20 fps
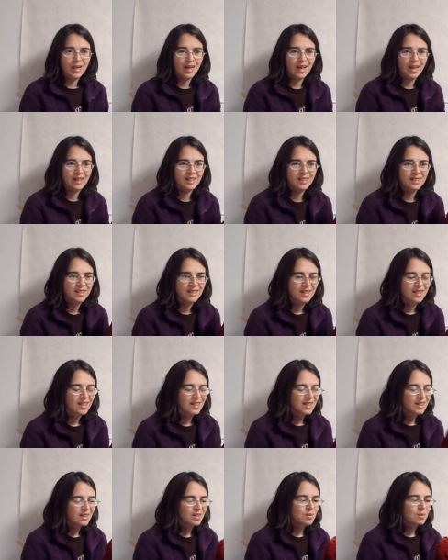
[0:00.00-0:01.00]
yet,
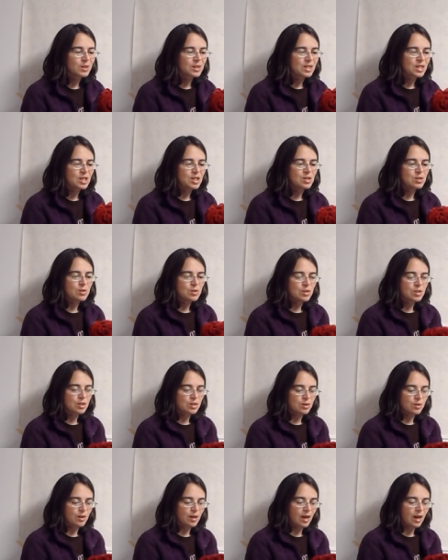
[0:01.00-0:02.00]
what to use to
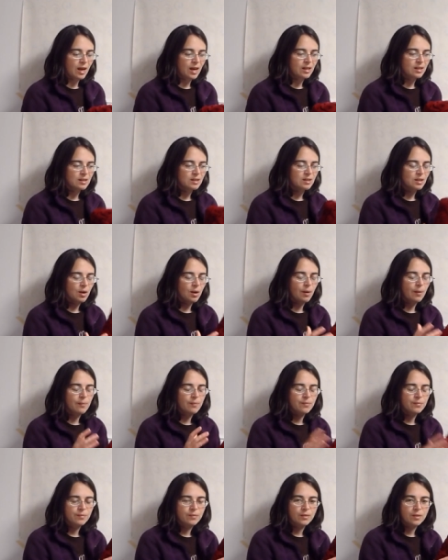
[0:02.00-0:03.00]
do that. So,
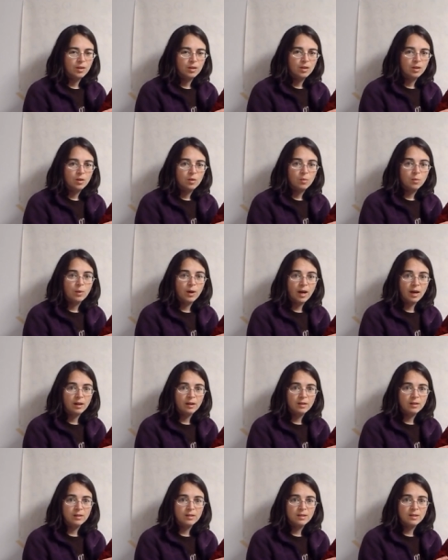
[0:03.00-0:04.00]
Well,
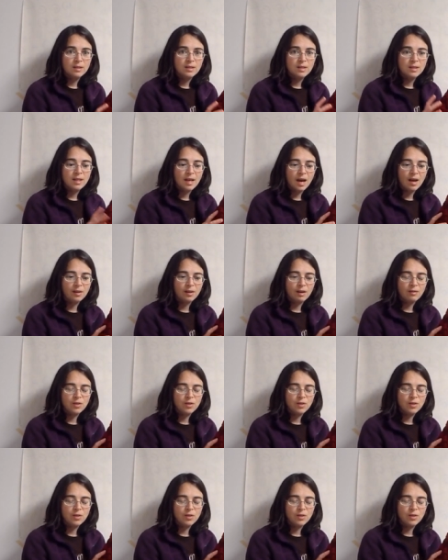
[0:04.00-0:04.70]
now that I've